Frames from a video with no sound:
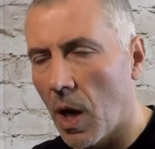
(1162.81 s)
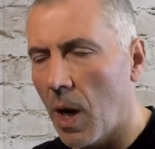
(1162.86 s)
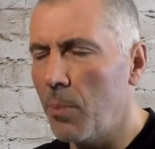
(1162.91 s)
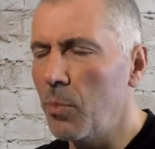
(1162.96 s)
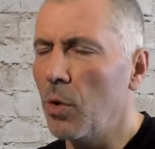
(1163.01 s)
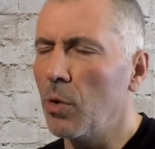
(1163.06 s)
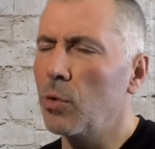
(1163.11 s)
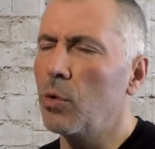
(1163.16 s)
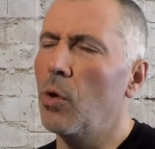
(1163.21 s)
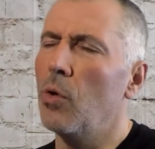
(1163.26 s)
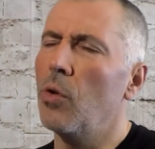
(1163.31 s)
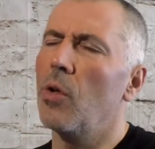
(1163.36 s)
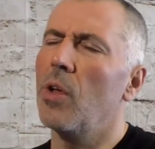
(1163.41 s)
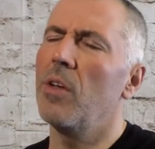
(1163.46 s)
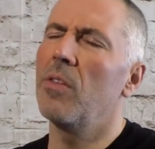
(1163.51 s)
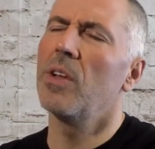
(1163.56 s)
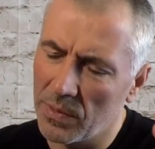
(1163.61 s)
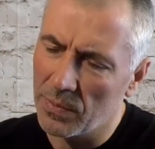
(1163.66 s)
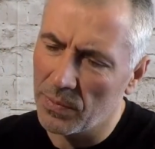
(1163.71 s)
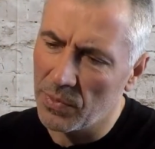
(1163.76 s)
I'm not
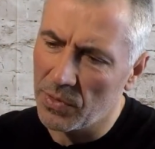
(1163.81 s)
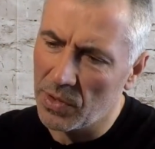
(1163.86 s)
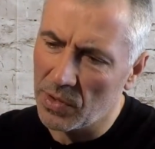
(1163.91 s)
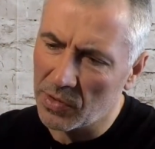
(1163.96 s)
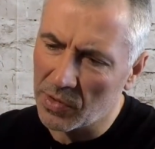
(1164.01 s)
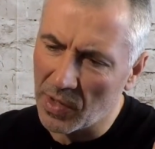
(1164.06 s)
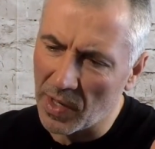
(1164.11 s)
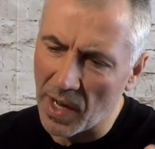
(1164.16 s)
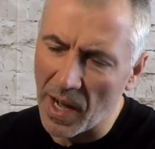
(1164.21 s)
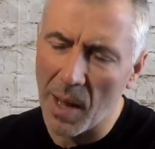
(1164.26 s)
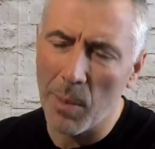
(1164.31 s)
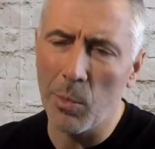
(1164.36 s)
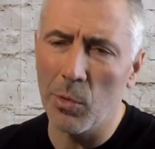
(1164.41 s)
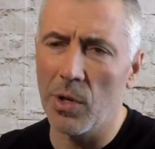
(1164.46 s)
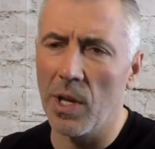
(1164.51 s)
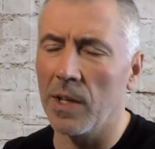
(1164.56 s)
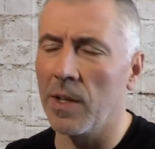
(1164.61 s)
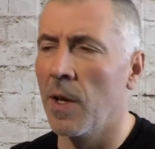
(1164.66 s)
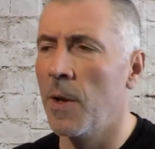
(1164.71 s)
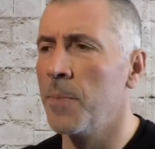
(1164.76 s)
gonna even describe
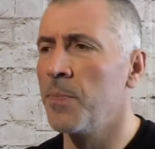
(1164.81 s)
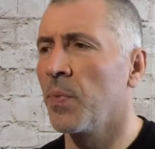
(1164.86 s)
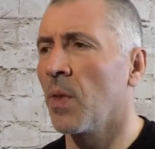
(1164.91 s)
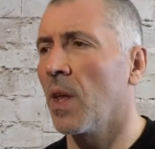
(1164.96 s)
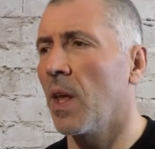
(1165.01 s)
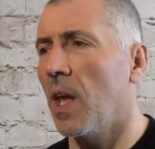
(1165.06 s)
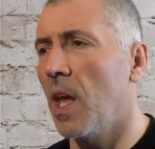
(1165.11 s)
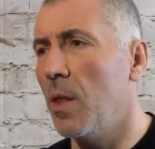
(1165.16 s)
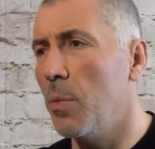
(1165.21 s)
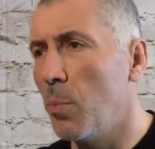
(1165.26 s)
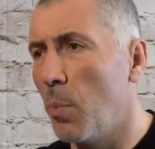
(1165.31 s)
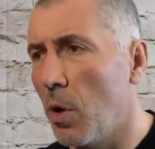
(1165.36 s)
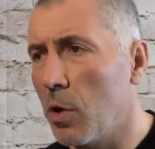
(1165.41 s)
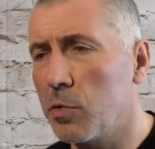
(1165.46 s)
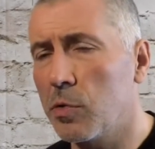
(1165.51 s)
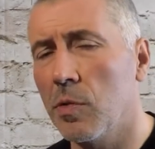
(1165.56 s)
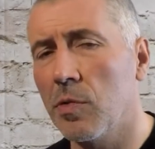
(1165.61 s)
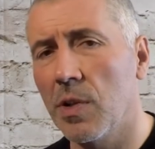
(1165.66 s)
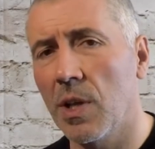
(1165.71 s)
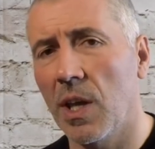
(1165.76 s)
you that in
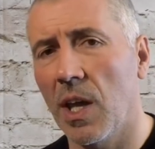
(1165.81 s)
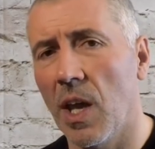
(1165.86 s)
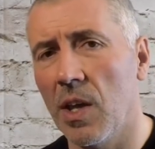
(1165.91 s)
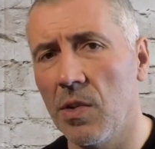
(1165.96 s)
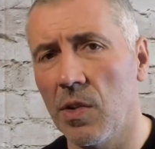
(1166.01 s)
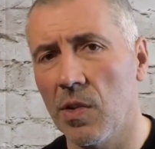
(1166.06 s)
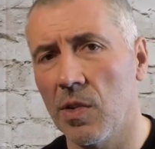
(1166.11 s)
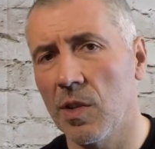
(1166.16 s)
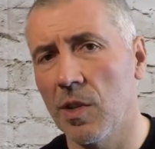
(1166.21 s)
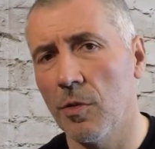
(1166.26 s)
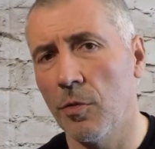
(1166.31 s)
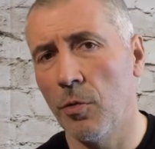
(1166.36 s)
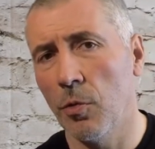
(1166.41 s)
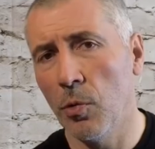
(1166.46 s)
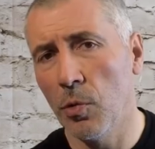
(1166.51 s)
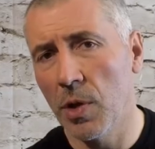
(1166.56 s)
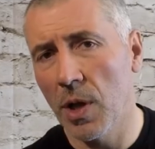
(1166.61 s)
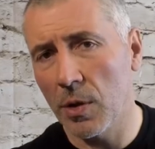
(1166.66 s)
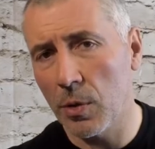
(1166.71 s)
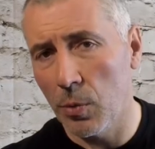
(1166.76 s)
most of the cases the
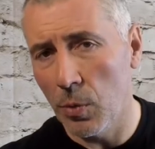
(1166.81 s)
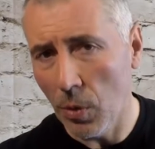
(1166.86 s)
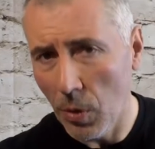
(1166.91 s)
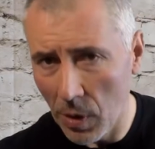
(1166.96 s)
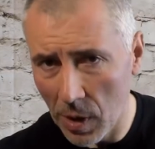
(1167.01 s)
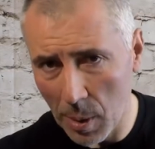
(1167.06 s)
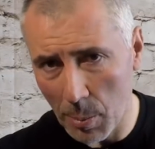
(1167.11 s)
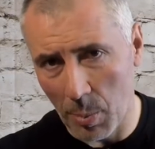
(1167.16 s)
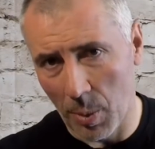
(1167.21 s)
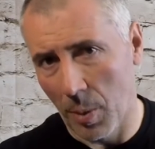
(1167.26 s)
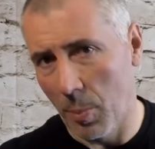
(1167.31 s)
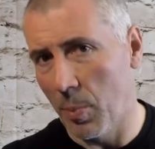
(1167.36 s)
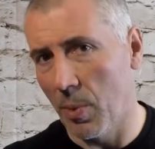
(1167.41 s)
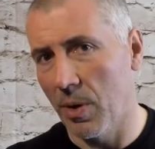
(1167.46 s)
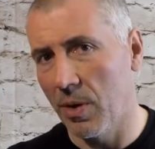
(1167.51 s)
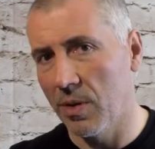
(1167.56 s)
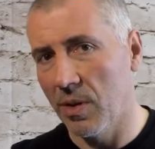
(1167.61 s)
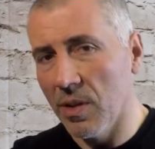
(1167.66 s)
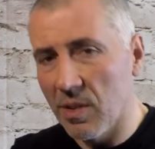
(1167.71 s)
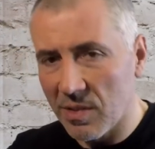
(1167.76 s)
food that you're gonna
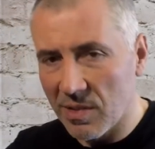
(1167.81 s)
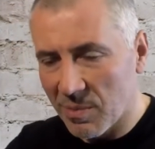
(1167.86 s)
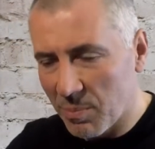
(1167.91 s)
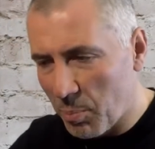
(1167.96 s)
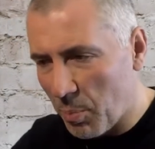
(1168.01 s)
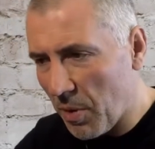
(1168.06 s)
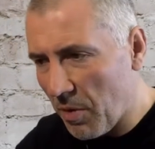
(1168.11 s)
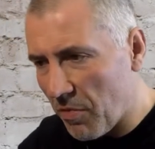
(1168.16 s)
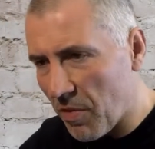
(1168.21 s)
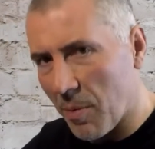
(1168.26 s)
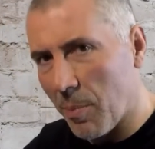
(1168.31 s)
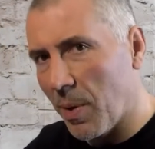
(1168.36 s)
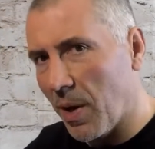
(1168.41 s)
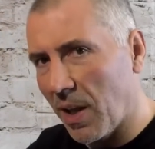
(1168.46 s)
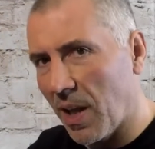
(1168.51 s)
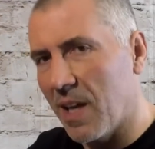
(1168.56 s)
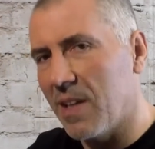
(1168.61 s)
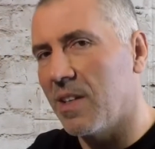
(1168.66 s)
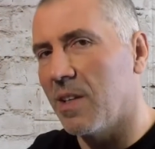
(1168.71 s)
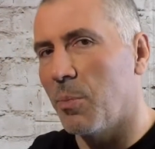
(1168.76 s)
prepare, these
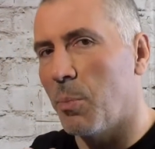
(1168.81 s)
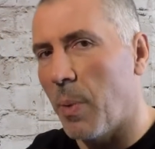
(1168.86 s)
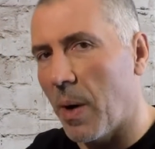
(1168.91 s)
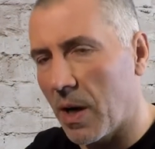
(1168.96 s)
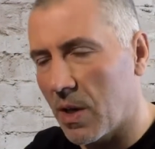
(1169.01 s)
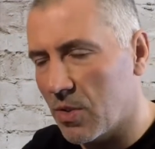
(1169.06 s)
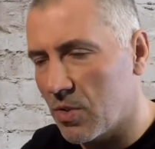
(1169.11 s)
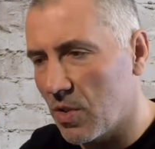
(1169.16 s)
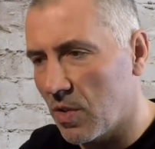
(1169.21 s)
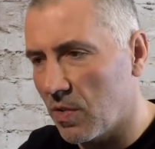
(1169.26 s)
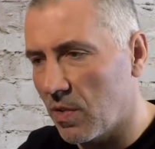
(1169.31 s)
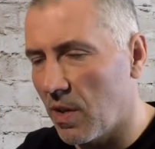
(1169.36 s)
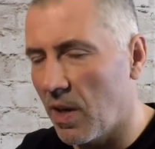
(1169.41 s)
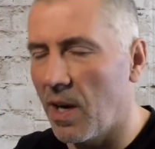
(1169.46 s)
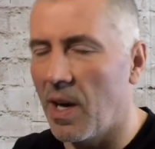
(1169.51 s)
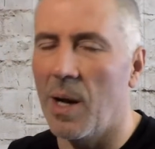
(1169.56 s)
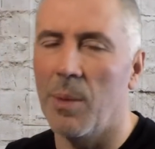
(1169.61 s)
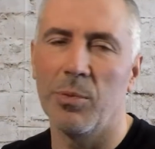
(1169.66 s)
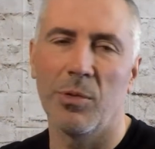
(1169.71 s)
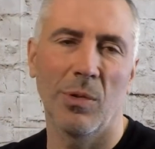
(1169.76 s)
prefabricated packages,
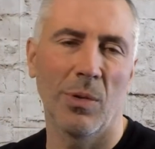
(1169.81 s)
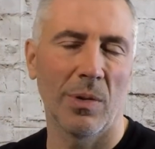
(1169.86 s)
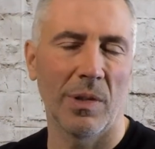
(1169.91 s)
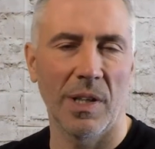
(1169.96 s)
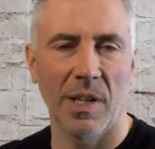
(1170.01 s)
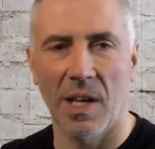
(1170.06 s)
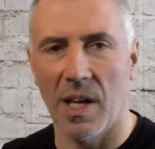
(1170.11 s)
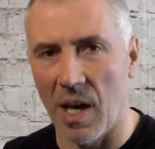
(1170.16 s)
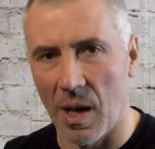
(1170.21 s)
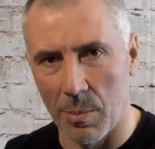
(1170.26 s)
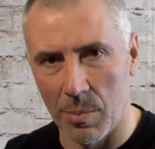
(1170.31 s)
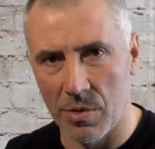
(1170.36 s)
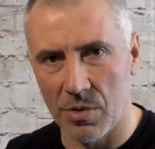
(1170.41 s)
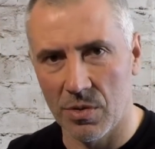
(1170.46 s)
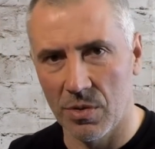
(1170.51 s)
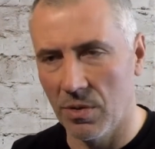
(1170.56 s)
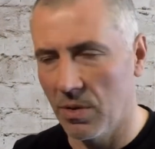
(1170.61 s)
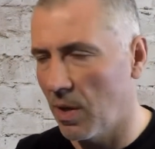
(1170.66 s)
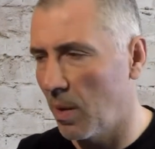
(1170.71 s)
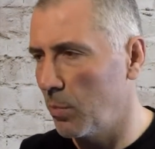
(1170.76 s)
are absolutely
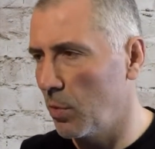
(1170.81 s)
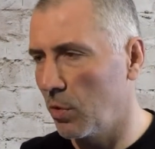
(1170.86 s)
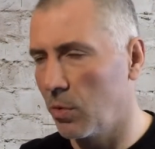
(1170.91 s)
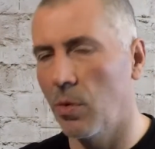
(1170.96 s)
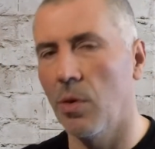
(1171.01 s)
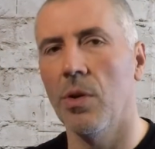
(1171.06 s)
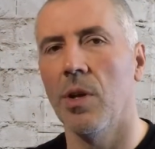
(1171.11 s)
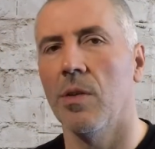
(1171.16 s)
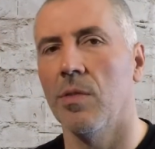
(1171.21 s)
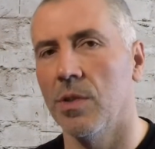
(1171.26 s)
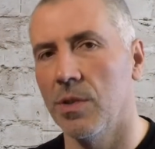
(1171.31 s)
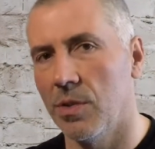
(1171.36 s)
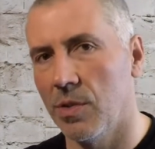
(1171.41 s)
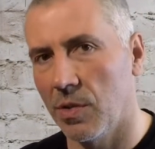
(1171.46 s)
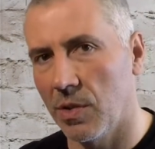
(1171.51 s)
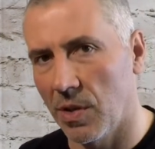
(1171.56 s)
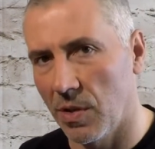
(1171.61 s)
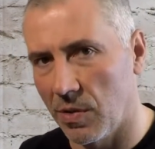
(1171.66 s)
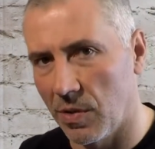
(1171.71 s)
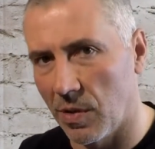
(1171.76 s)
garbage. I'm not gonna even
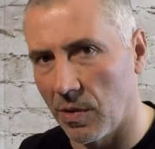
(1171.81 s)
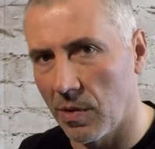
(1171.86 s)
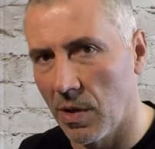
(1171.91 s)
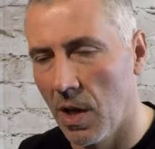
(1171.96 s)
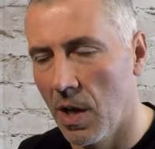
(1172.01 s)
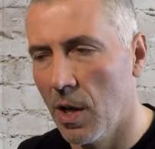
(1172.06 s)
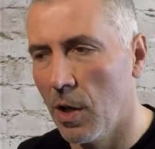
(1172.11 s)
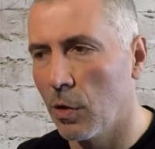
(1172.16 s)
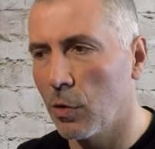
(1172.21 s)
discuss this.